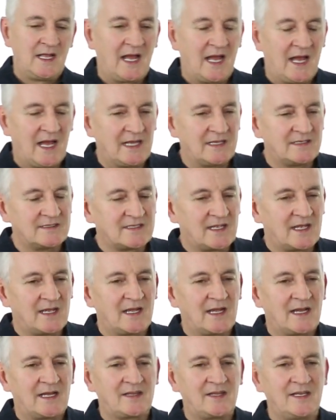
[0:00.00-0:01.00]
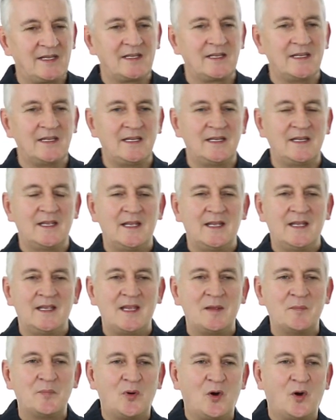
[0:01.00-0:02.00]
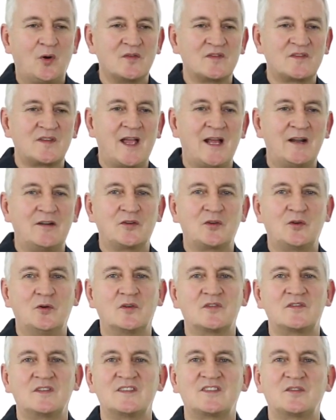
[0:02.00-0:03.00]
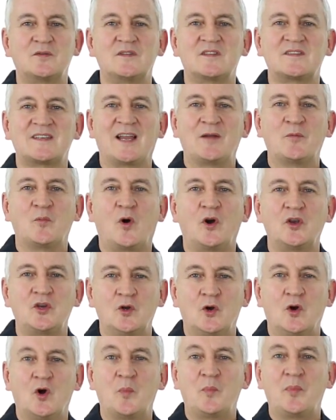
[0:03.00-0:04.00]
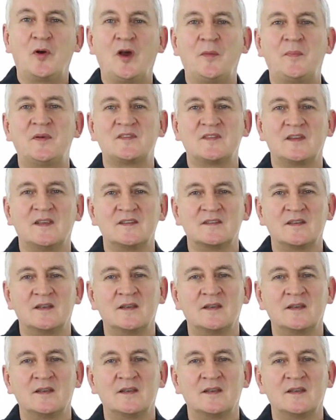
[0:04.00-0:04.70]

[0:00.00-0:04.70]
And I think the importance there, of course, is to understand what your purpose is.